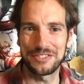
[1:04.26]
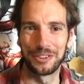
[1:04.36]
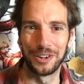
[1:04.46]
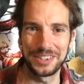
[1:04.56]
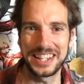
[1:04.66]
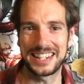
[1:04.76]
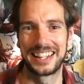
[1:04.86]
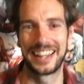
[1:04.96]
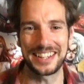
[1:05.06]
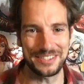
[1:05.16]
for these
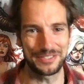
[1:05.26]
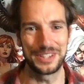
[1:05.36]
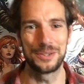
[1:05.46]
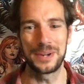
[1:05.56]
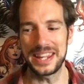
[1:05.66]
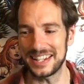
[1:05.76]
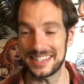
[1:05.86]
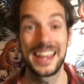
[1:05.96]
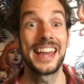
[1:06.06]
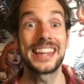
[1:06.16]
last few
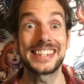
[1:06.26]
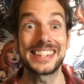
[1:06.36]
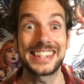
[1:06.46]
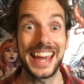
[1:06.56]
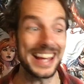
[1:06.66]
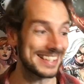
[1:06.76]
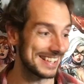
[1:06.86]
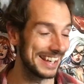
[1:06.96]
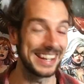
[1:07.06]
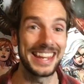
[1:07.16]
weeks? Yes,
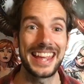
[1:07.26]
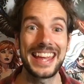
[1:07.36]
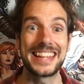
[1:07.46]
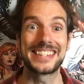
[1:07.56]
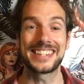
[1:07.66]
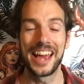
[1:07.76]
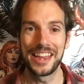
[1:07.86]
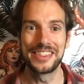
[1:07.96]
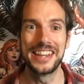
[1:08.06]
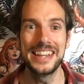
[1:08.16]
it is
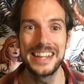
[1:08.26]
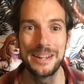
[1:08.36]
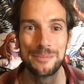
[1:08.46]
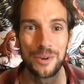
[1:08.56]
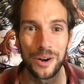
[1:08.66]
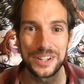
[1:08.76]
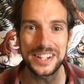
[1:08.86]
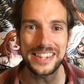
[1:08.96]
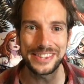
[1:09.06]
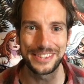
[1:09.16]
the Nimrod
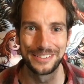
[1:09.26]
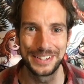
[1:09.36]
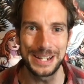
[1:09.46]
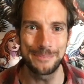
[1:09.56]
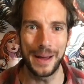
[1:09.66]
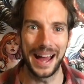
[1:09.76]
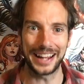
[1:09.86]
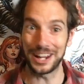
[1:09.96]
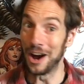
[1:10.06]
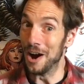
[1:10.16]
three
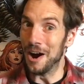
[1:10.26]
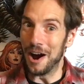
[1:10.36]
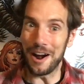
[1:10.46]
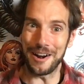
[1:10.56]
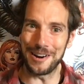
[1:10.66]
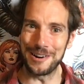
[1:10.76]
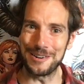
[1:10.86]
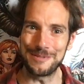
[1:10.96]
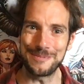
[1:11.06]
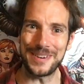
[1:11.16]
pack.
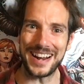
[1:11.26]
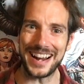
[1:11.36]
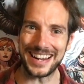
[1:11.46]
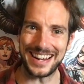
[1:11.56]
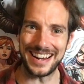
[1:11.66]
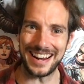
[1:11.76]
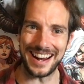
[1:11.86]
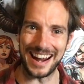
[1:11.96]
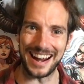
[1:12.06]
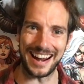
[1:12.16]
Oh my
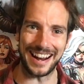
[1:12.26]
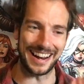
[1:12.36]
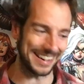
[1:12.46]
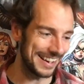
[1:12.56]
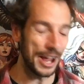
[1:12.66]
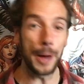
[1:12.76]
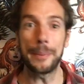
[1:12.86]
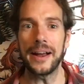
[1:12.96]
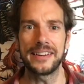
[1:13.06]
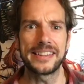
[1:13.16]
god!
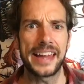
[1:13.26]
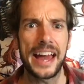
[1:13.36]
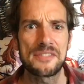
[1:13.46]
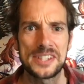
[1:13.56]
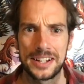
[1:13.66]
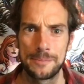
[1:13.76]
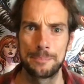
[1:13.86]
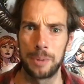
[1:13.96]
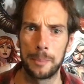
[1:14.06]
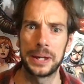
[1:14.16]
Apparently they have
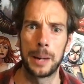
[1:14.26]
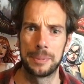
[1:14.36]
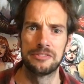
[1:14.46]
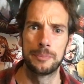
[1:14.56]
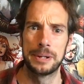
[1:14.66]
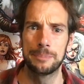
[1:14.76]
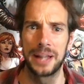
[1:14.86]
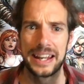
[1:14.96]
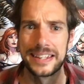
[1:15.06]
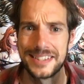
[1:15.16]
started popping up in Forbidden
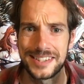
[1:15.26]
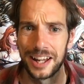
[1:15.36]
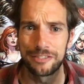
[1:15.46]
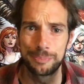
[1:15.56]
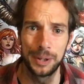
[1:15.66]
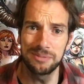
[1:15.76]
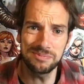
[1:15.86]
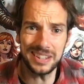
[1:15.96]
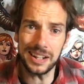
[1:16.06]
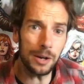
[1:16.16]
Planet and stuff, but
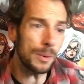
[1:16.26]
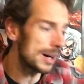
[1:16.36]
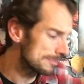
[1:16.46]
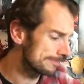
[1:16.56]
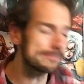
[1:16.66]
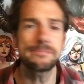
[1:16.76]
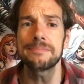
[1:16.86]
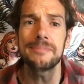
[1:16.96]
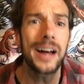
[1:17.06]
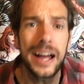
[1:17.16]
you know what?
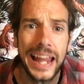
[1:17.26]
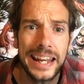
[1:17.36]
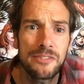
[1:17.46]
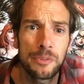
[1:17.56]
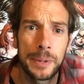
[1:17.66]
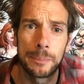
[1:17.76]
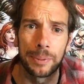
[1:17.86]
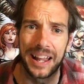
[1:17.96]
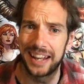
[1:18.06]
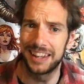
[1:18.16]
I ain't in Forbidden
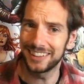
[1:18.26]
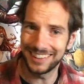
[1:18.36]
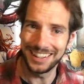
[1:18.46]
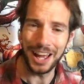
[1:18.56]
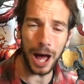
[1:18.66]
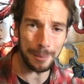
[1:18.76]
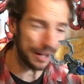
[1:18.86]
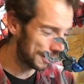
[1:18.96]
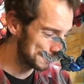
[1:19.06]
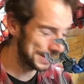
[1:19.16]
Planet. I'm
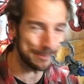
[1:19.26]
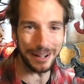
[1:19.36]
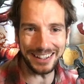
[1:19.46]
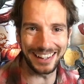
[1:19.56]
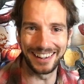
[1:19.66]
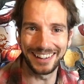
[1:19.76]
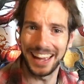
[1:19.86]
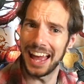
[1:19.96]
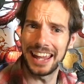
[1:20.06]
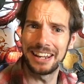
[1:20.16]
at home in the bunker,
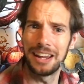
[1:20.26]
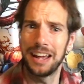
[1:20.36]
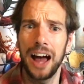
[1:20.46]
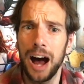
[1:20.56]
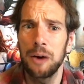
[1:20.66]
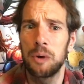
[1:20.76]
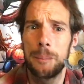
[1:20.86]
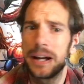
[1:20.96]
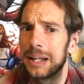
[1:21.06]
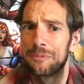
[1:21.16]
and I want
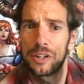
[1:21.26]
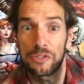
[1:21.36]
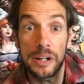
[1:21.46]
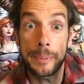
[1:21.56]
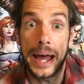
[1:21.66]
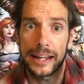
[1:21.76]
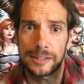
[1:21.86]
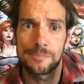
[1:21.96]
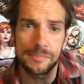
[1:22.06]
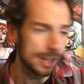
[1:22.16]
my Nimrod three pack.
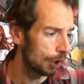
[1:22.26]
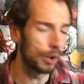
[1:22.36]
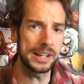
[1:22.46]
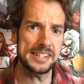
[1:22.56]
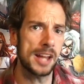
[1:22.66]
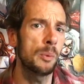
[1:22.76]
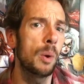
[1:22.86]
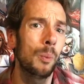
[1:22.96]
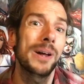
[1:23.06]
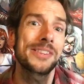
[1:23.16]
Or at least I
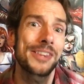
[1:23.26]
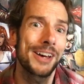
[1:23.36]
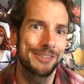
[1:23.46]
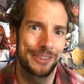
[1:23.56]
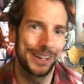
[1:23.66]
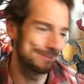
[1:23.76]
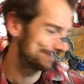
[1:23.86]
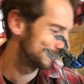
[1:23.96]
want one third of it.